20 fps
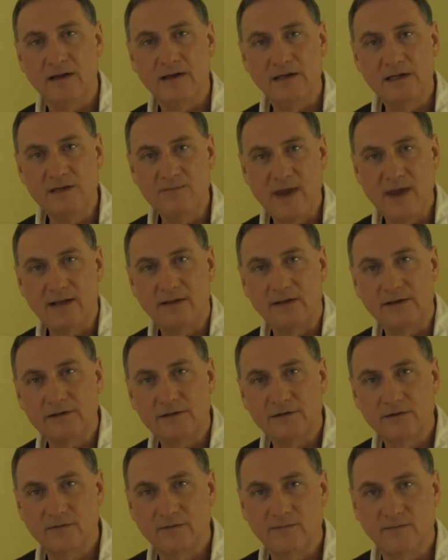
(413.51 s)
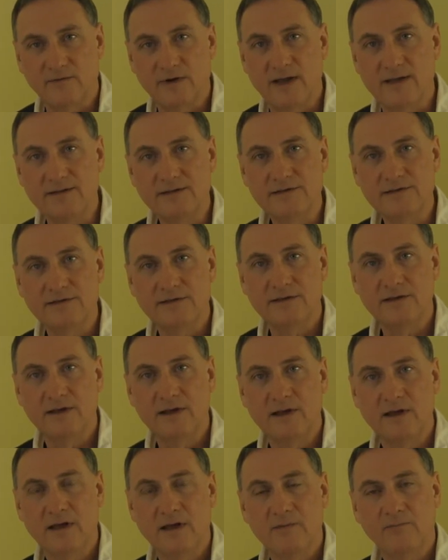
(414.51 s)
email it to your friends,
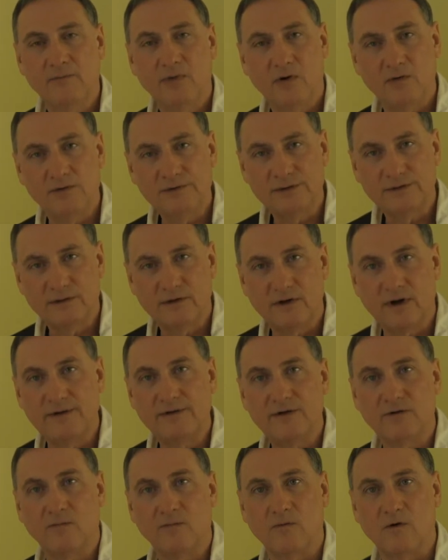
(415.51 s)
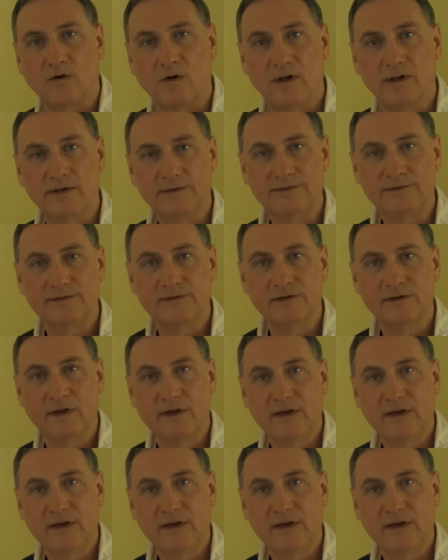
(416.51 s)
post it on your walls,